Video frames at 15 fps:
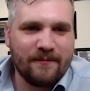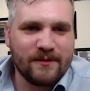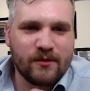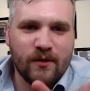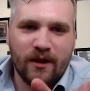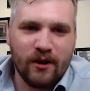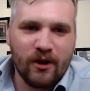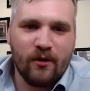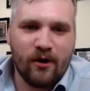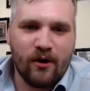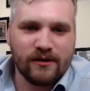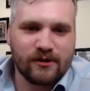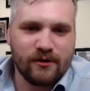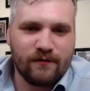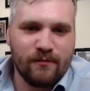so I'll know
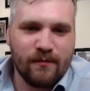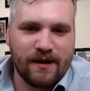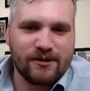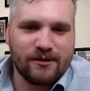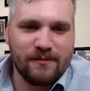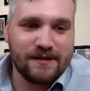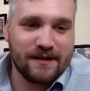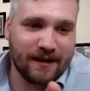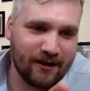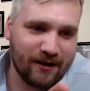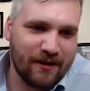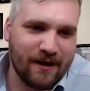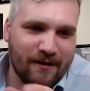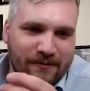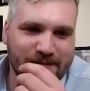also if you message me saying,
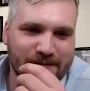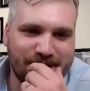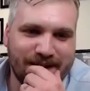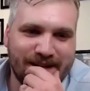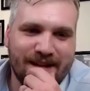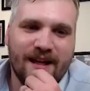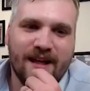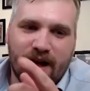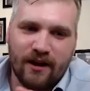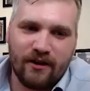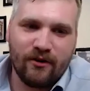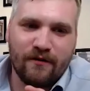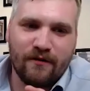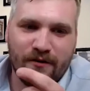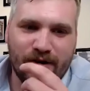oh, that was me, I'll
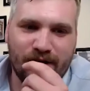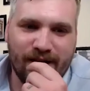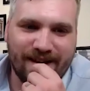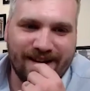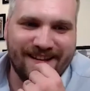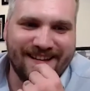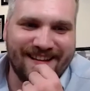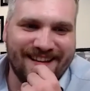know if you're lying.